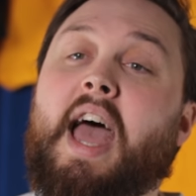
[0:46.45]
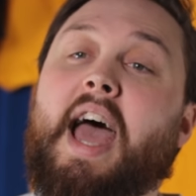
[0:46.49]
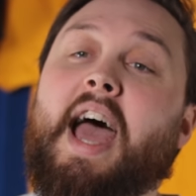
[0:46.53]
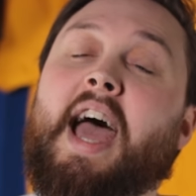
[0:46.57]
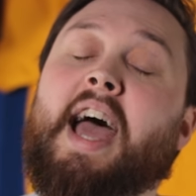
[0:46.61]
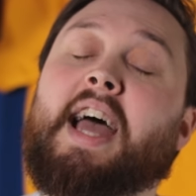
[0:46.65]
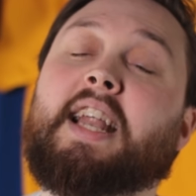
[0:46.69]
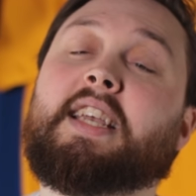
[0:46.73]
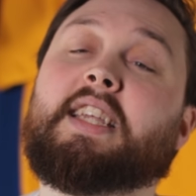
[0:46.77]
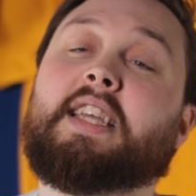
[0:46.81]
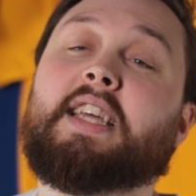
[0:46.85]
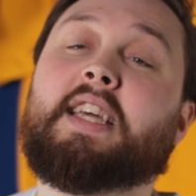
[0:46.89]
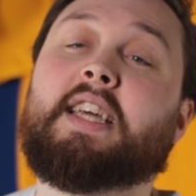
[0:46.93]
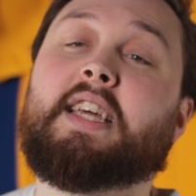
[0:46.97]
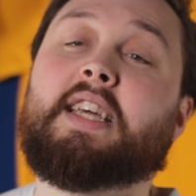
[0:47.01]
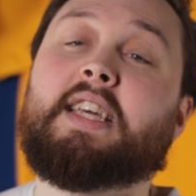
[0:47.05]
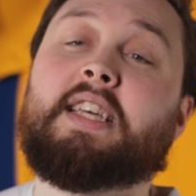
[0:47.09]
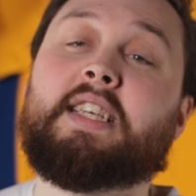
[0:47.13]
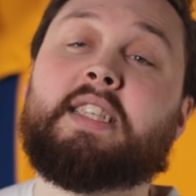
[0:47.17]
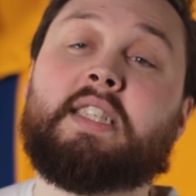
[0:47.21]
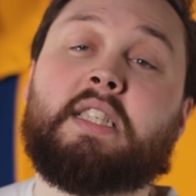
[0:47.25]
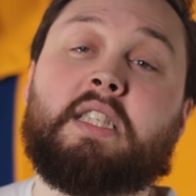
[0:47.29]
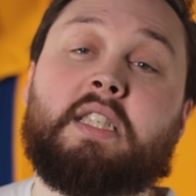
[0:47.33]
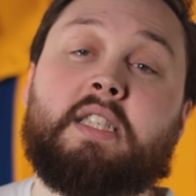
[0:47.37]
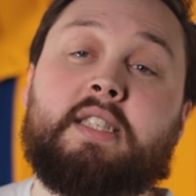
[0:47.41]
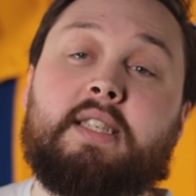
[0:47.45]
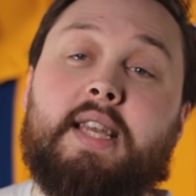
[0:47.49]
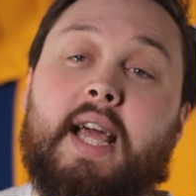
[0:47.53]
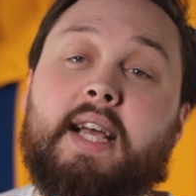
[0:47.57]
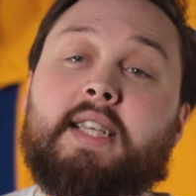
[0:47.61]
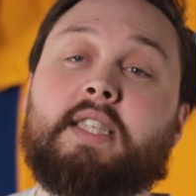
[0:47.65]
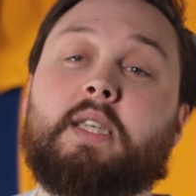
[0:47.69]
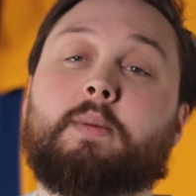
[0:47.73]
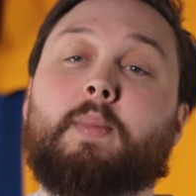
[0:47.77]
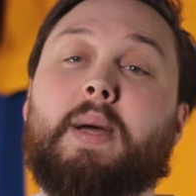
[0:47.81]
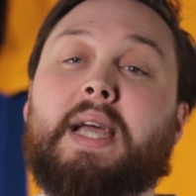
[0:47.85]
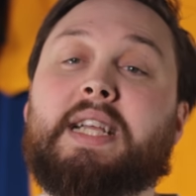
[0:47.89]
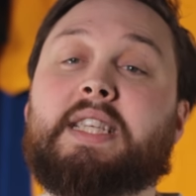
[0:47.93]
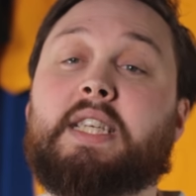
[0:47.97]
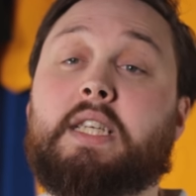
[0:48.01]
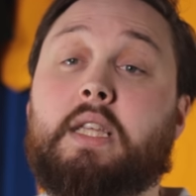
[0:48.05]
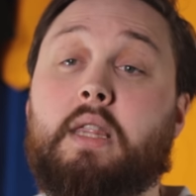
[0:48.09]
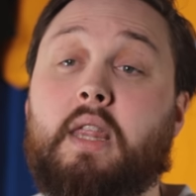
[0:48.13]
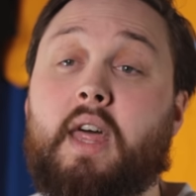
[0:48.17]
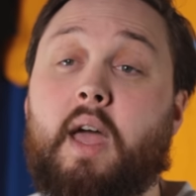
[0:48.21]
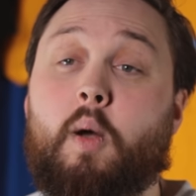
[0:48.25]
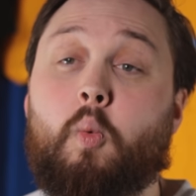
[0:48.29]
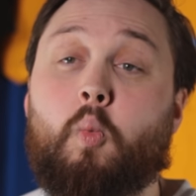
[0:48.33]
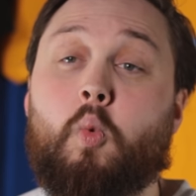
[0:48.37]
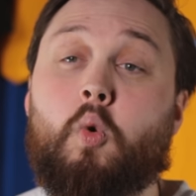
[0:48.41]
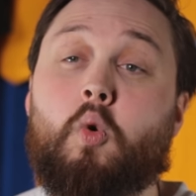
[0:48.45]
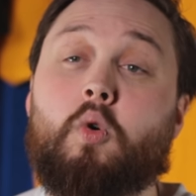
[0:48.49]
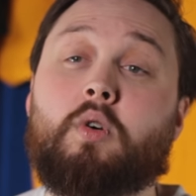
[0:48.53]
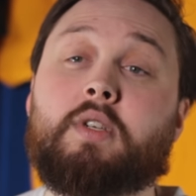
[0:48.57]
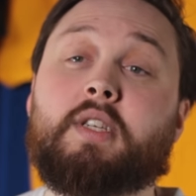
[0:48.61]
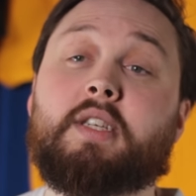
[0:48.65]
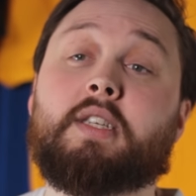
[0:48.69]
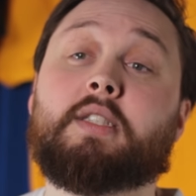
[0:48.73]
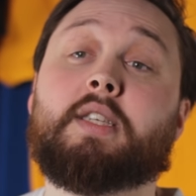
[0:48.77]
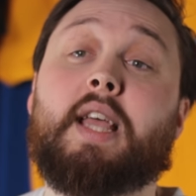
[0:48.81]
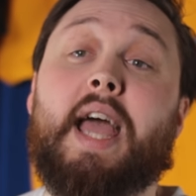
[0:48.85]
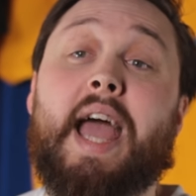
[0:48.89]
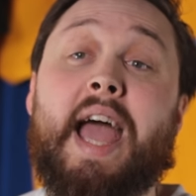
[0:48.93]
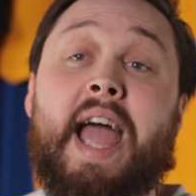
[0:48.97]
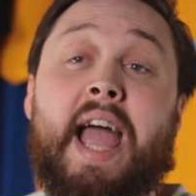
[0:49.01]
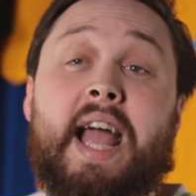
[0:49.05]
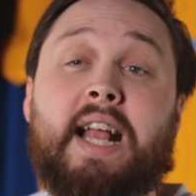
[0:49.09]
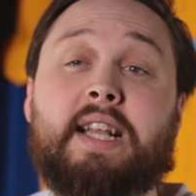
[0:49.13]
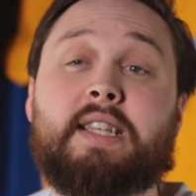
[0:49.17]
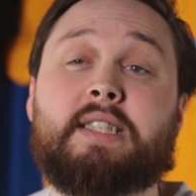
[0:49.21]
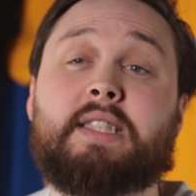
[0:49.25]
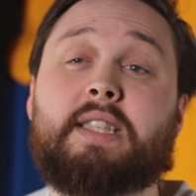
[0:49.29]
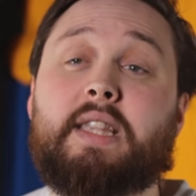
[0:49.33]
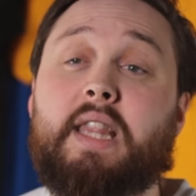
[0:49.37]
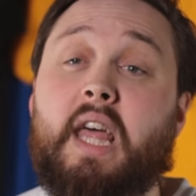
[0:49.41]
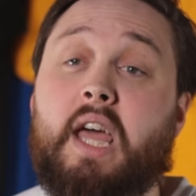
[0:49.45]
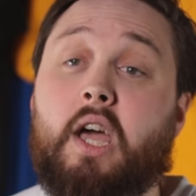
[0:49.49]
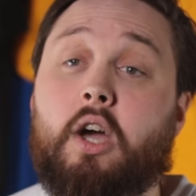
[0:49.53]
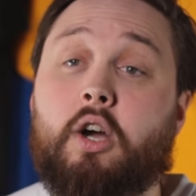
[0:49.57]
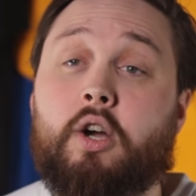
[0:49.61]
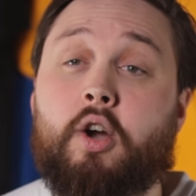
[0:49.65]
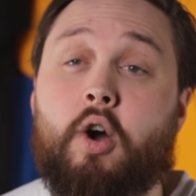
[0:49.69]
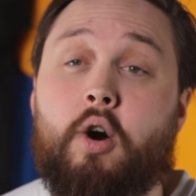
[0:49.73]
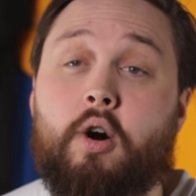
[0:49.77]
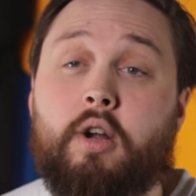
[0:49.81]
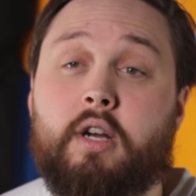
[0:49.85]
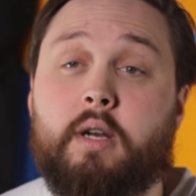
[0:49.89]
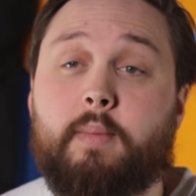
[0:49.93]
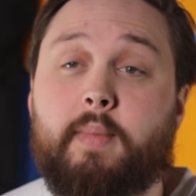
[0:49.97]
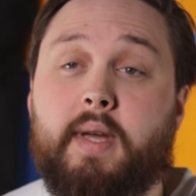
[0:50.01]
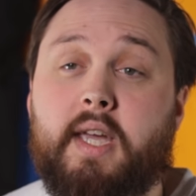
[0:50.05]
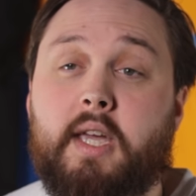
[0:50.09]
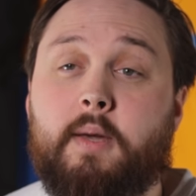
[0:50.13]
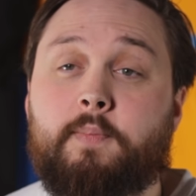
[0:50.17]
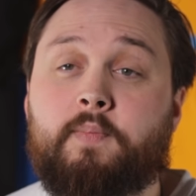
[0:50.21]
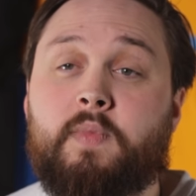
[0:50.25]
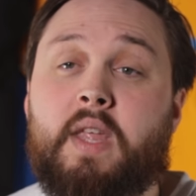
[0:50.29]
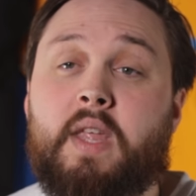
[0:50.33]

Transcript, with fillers: and it is decimating their waters and their economy.